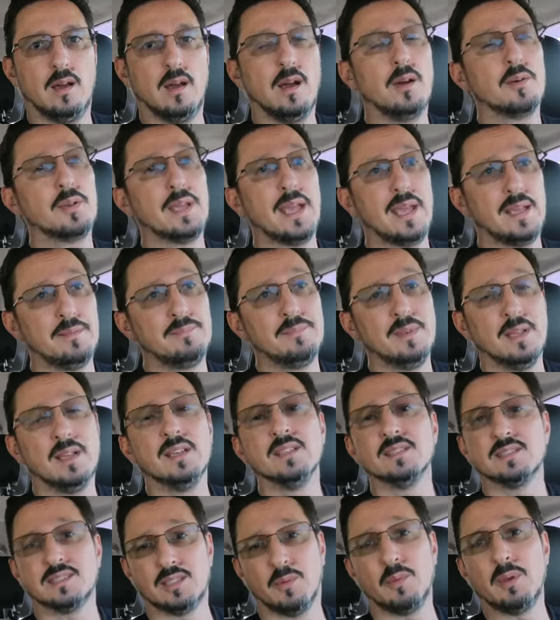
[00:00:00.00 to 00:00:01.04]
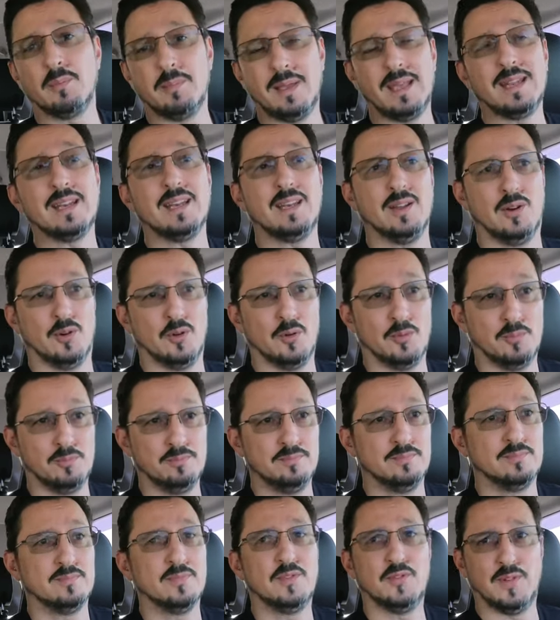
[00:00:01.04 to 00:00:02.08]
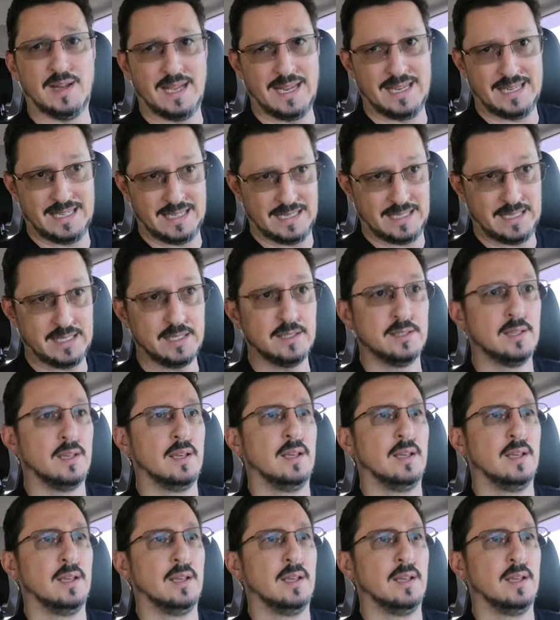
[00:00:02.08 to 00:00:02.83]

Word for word: Okay, so we made it home finally,